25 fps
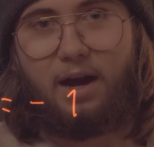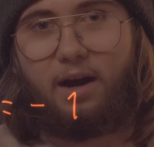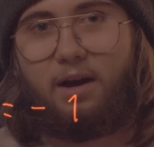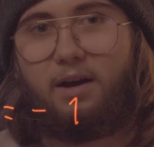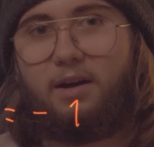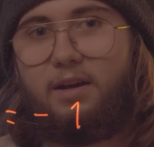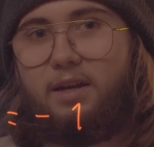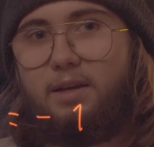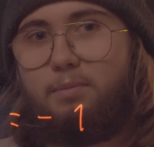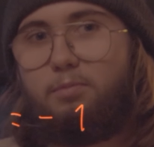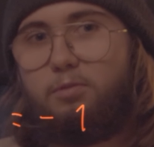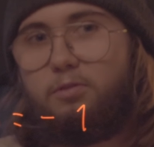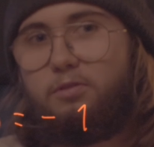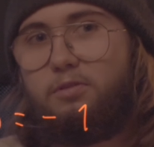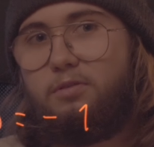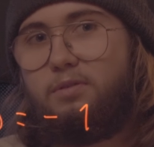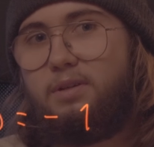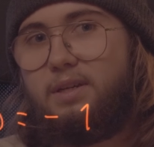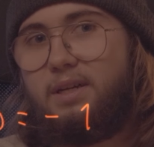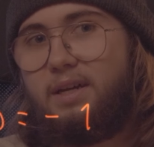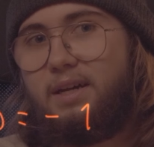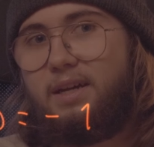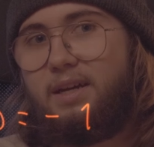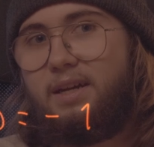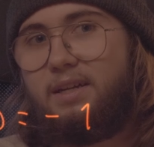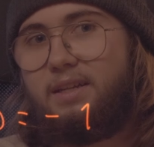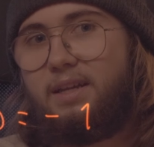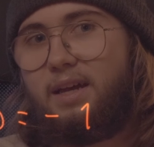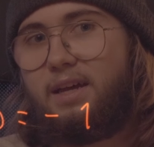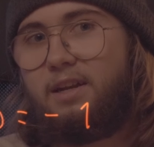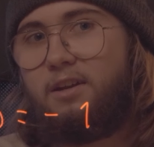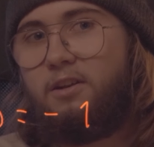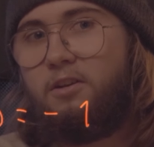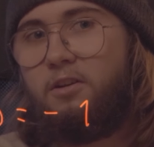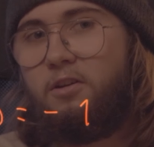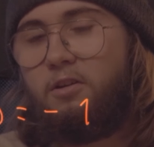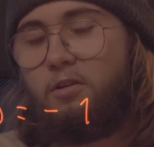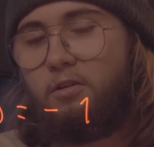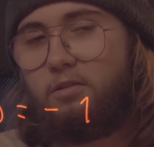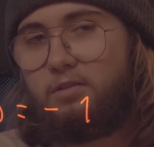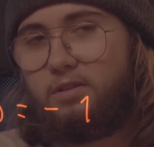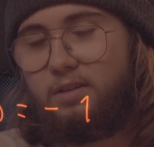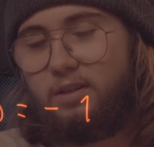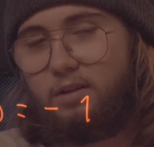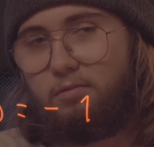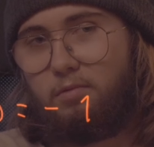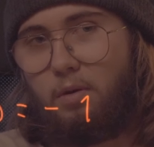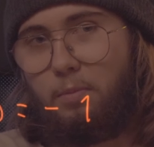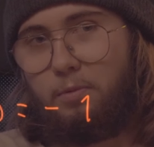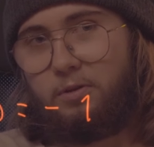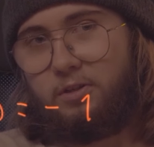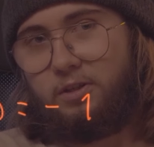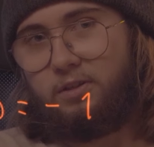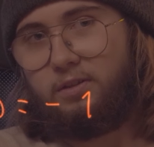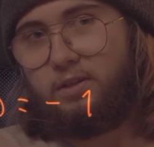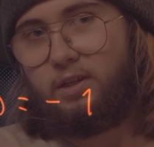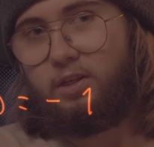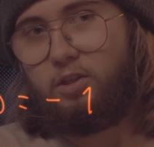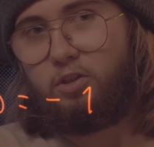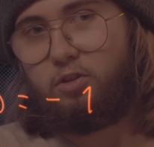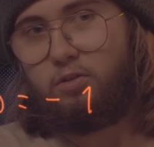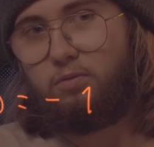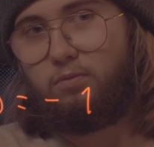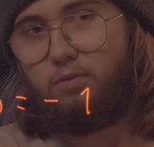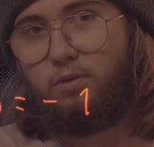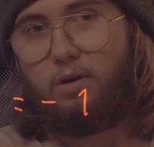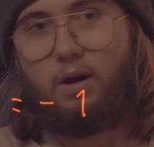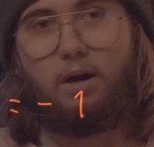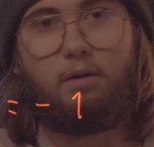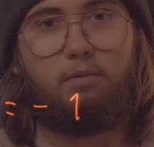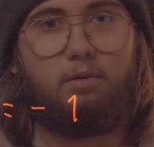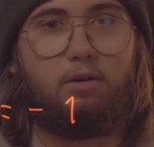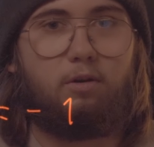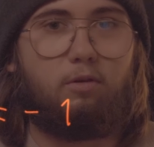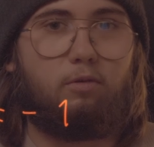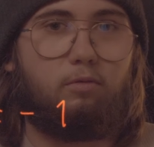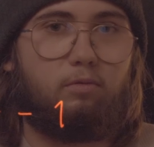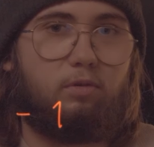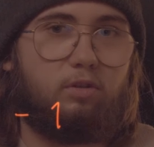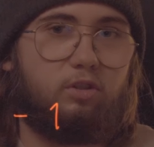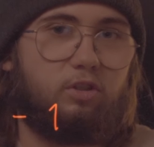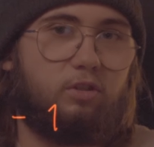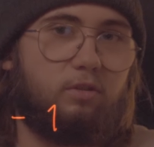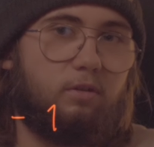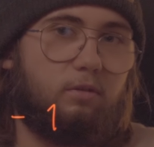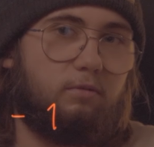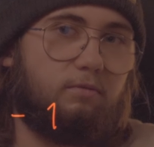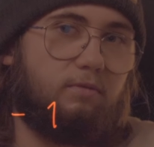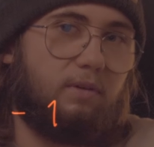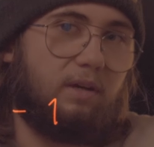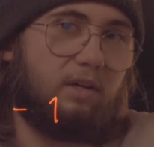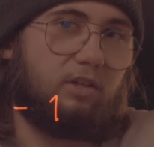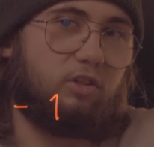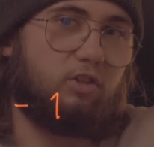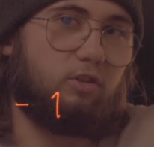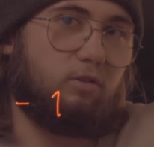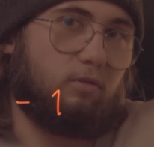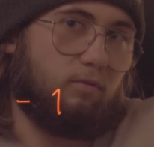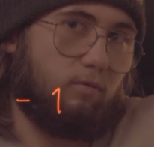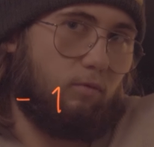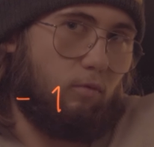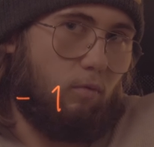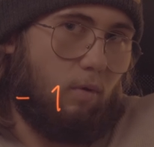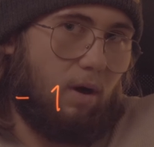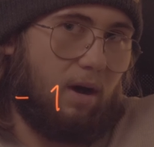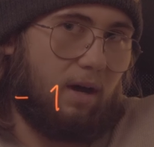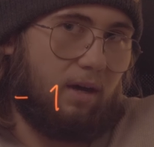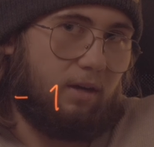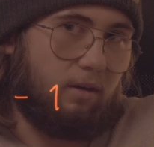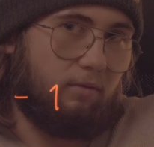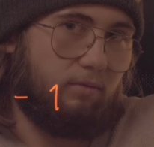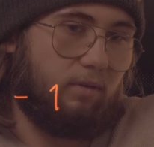are able to get another representation for our original function of y,